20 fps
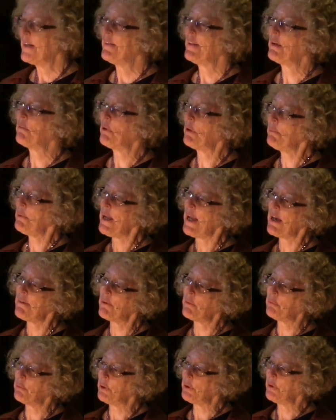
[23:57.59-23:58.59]
that when we have
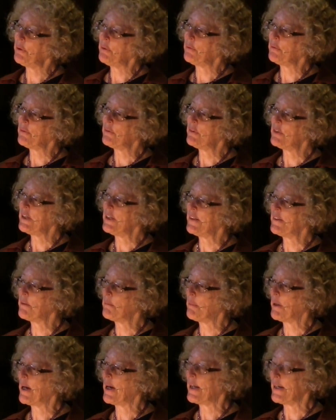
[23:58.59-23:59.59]
a wound in the
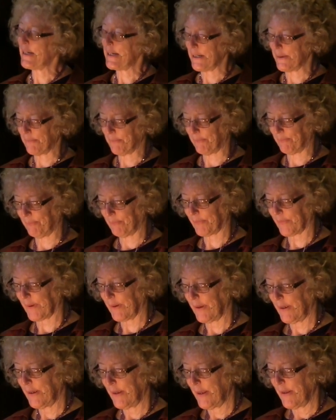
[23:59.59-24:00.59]
body,
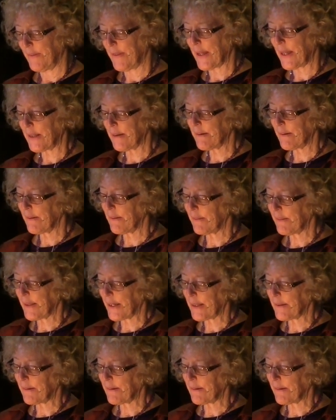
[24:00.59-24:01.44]
that